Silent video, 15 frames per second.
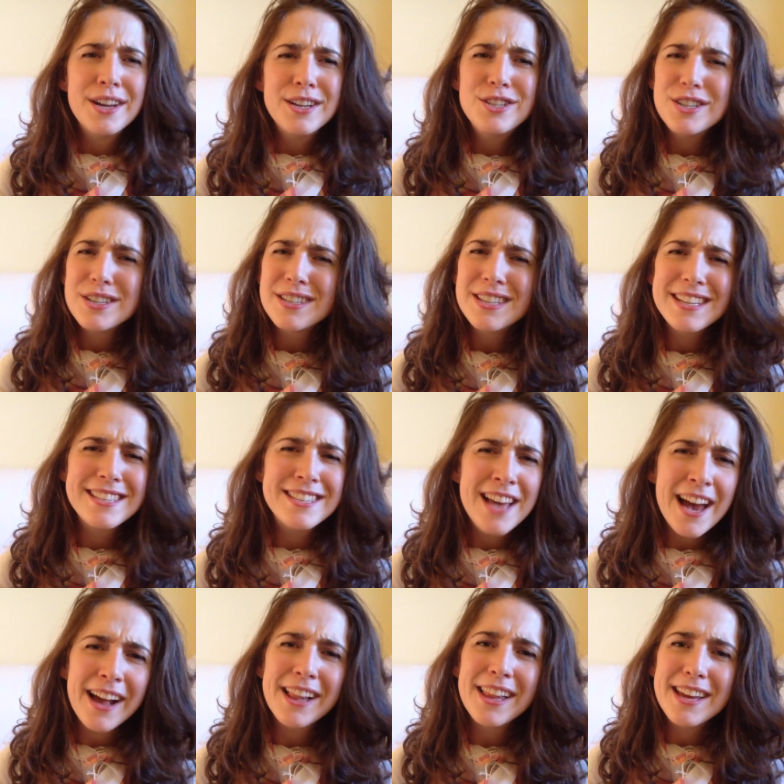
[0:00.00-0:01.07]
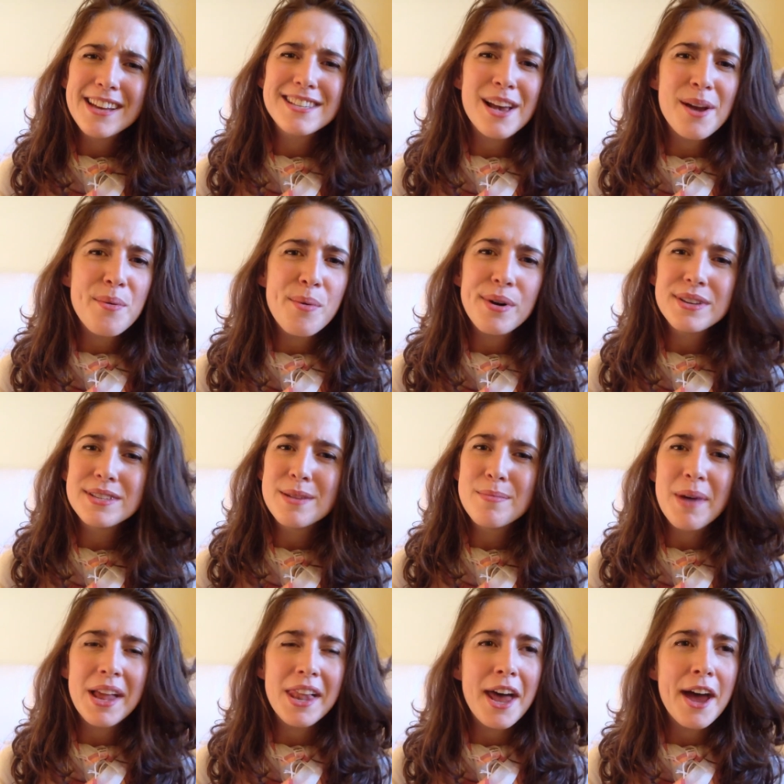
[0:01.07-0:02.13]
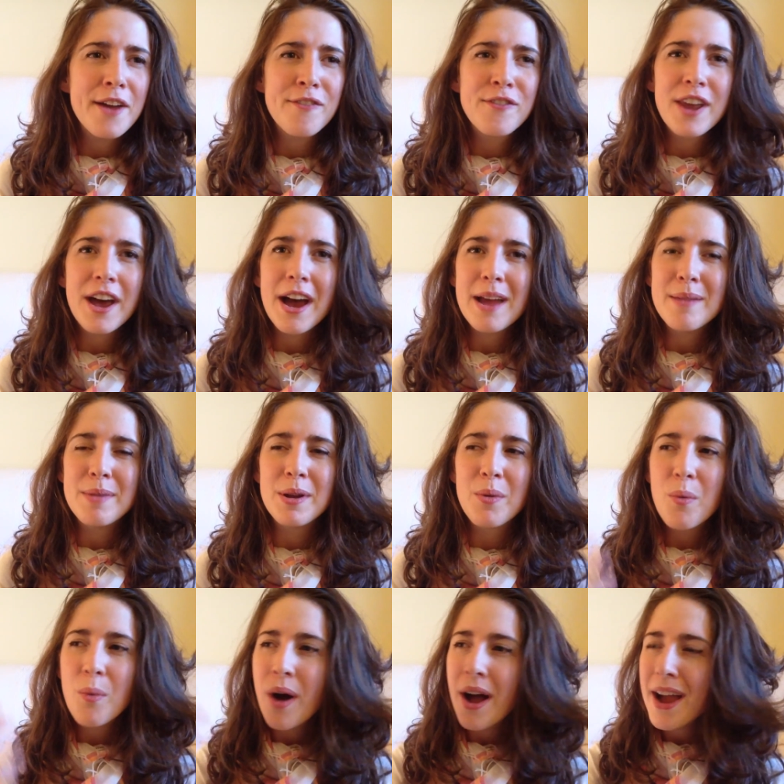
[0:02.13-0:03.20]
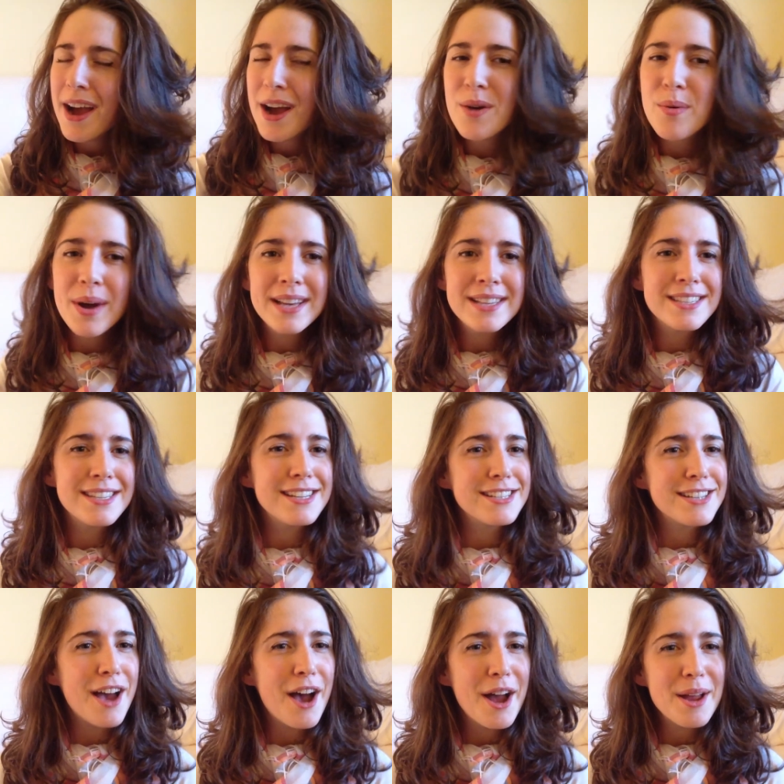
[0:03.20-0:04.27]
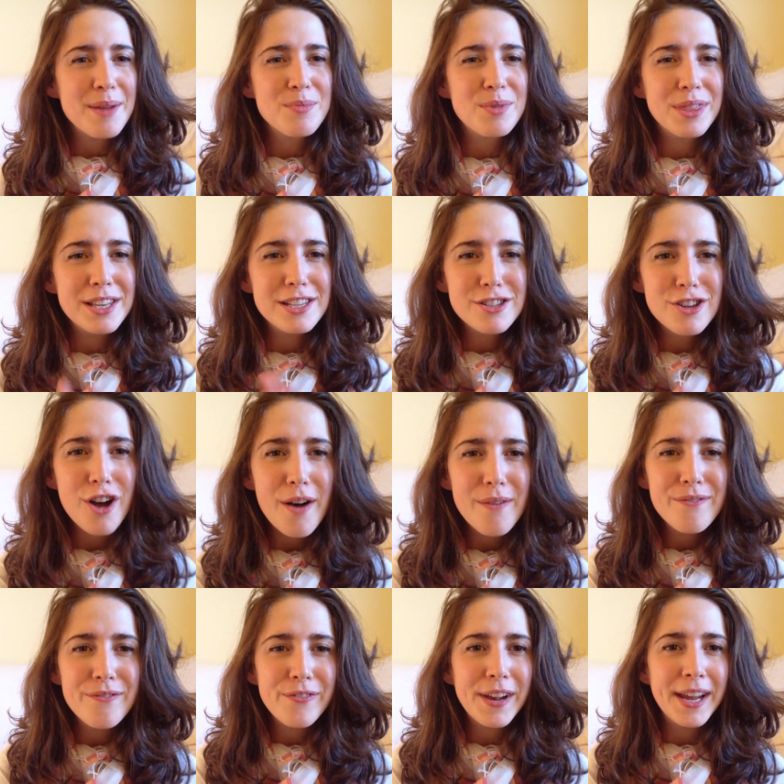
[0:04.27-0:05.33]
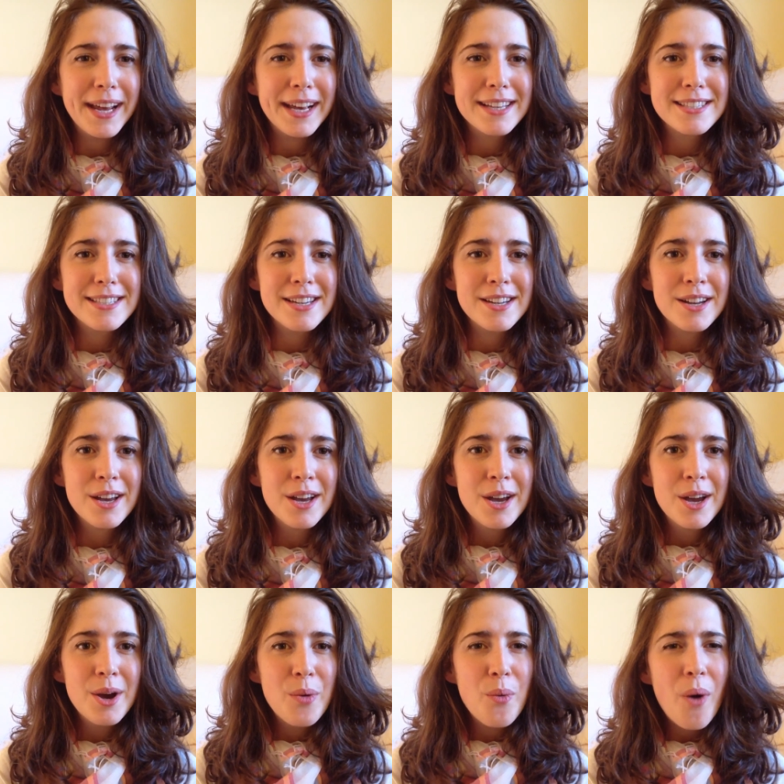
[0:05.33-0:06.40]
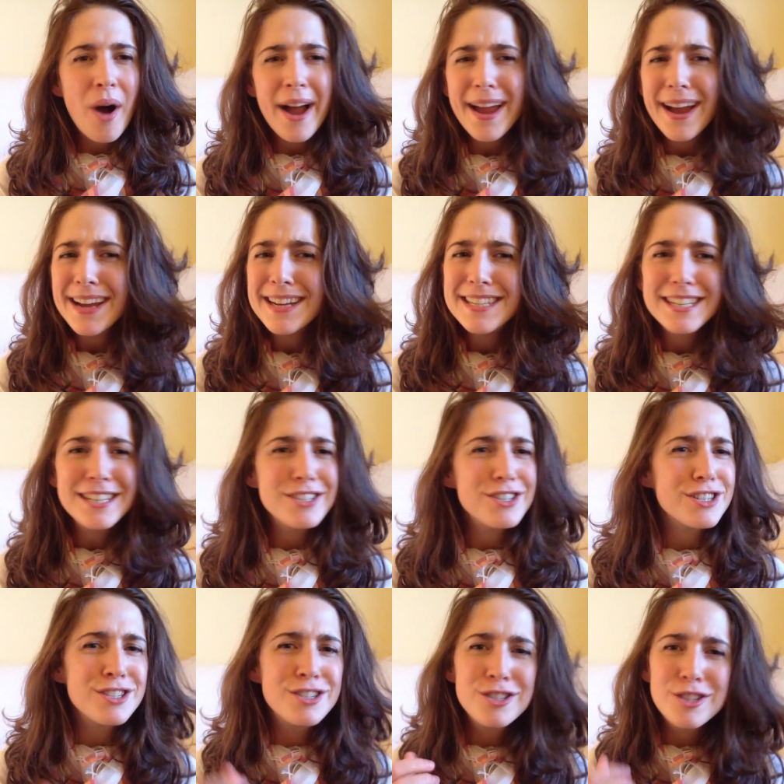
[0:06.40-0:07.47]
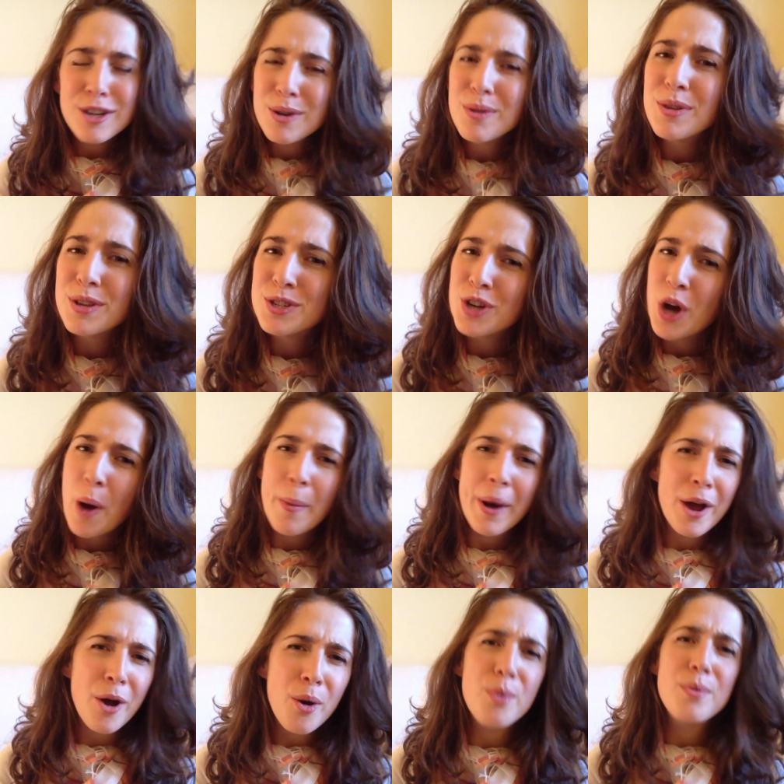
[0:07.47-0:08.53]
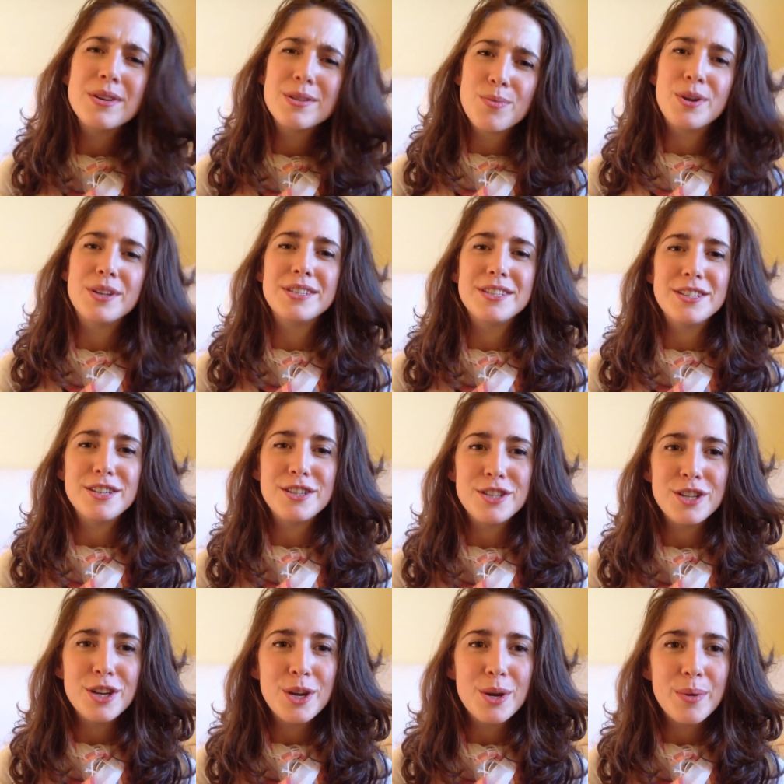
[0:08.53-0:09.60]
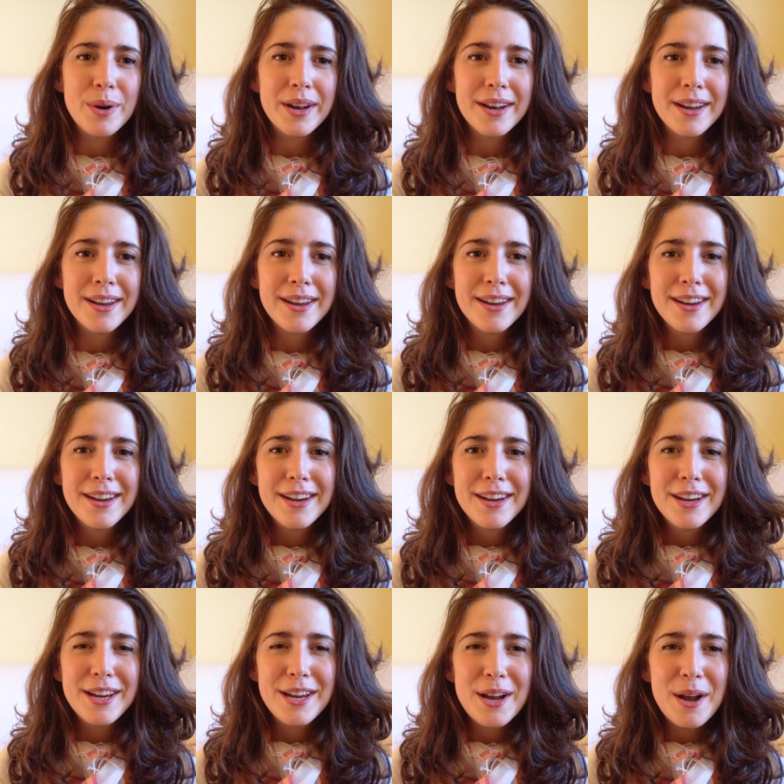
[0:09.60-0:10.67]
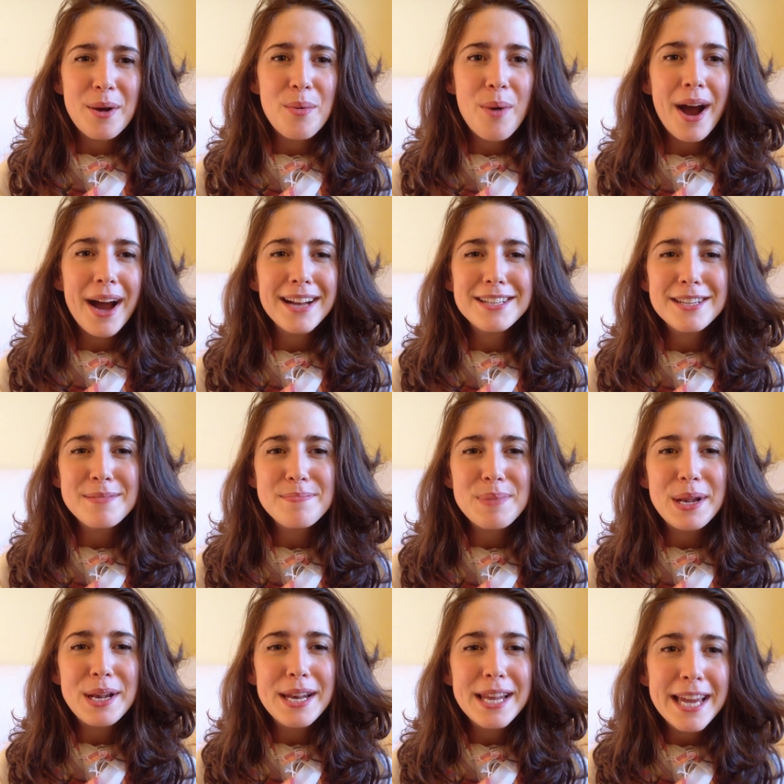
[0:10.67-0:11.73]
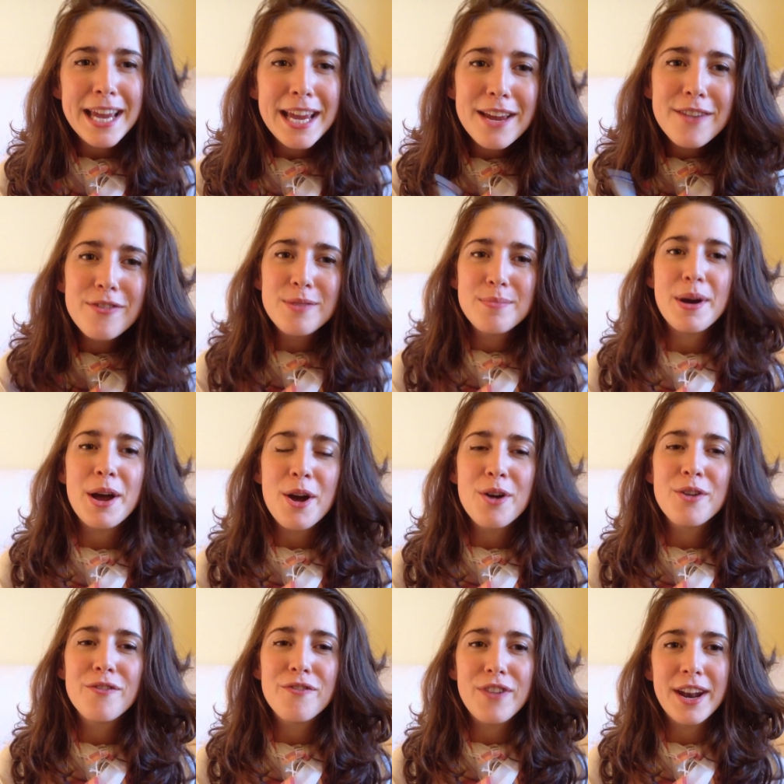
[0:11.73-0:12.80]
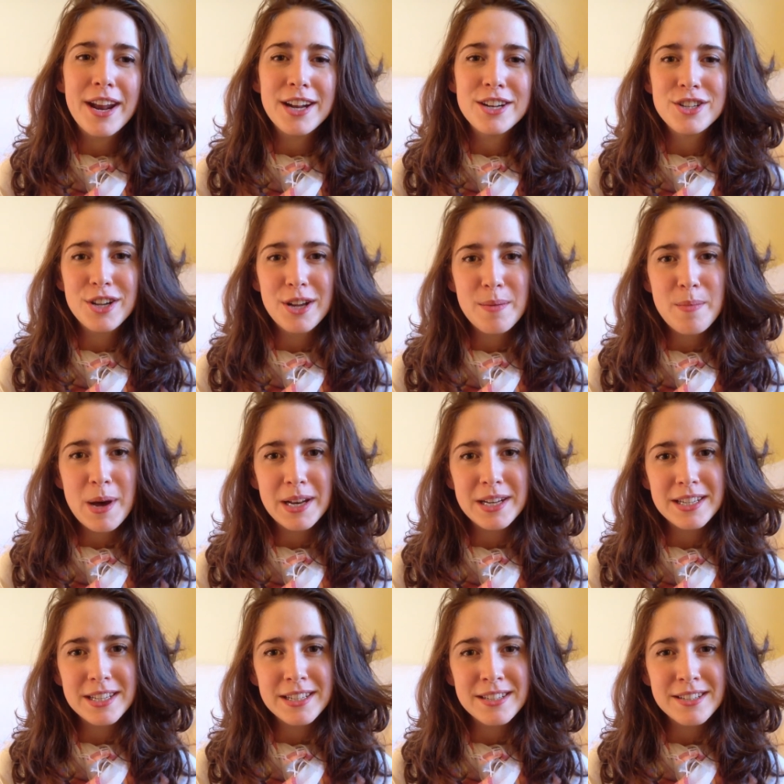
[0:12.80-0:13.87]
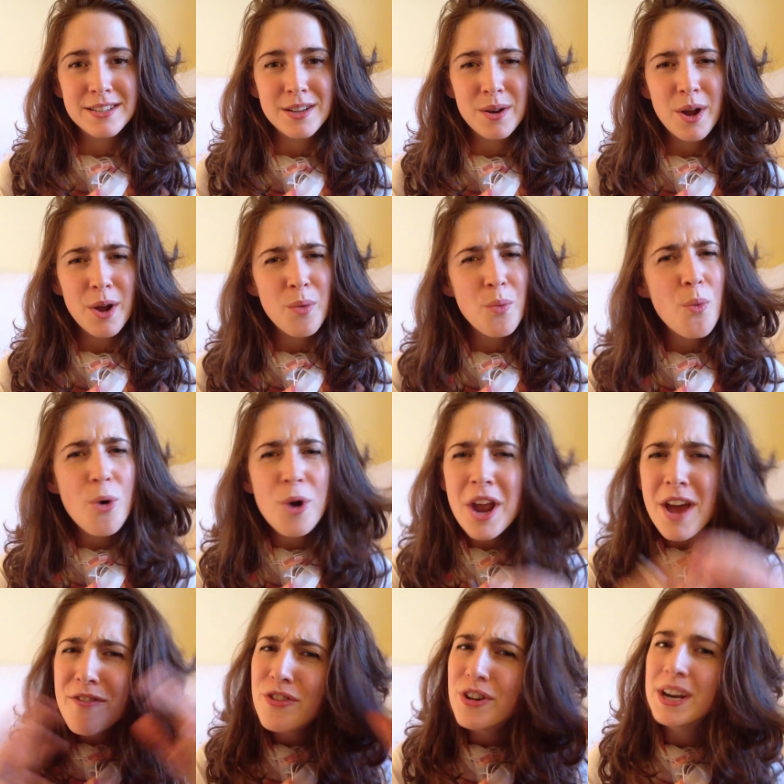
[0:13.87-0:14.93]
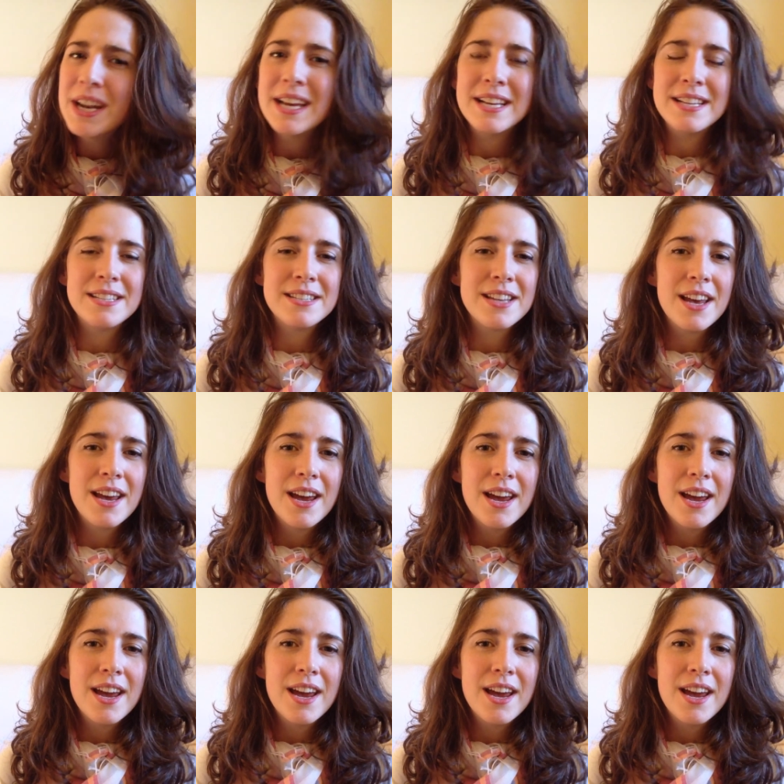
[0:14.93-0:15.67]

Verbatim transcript: just exactly as I was in my lifetime and why I wasted time with these conflicts and why I didn't just do the job I always wanted to do and you know why I didn't believe in my own financial abundance and, and whatever it is